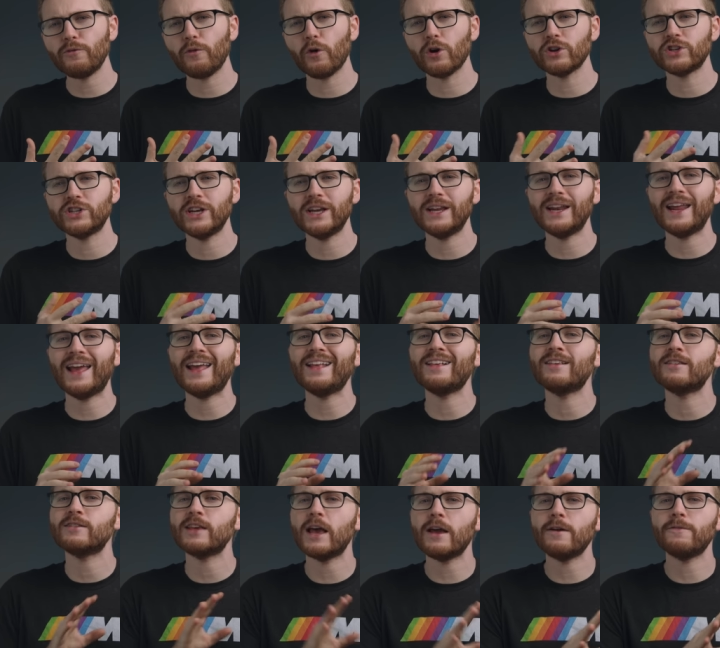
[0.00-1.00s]
14
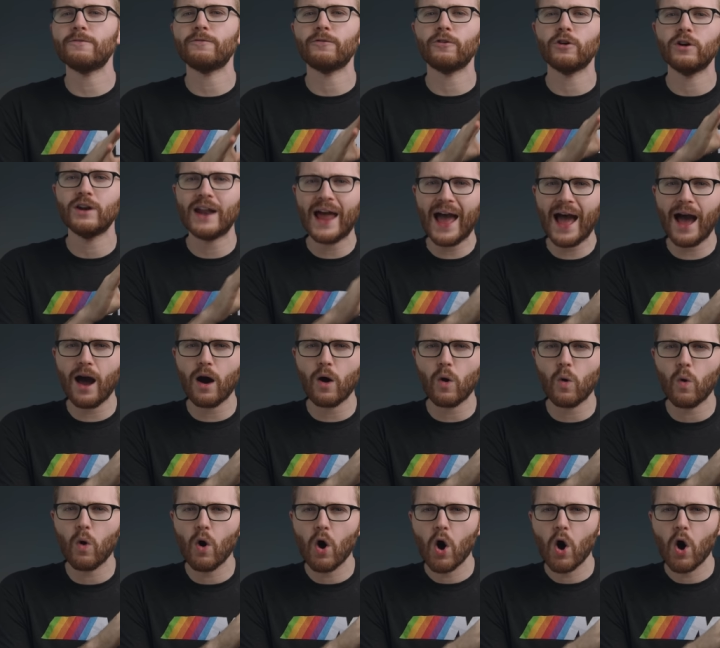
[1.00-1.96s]
is safe for now,